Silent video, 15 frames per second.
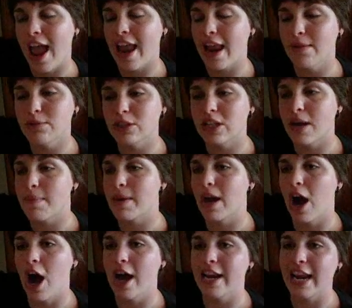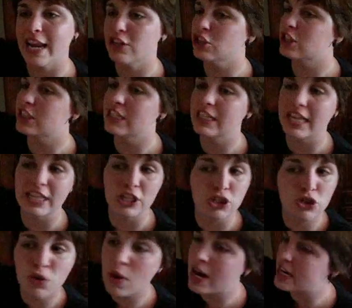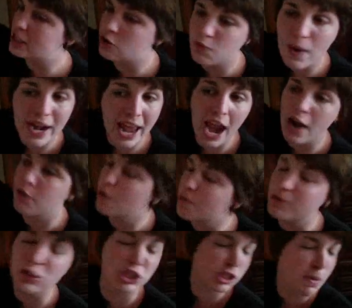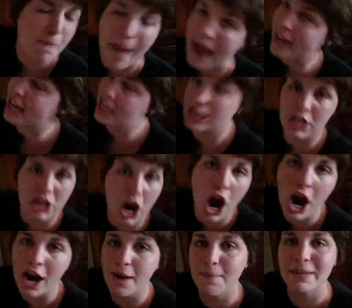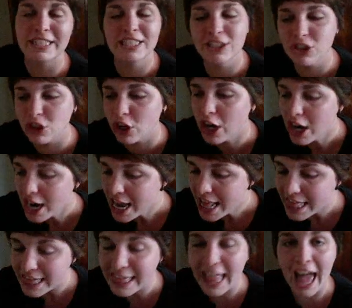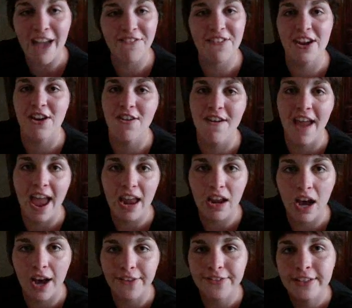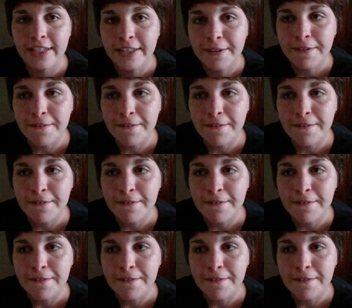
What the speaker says: And I'm just coming on, and I just see, like, this crazy red-haired woman just smacking the car, and my sister laughing her head off.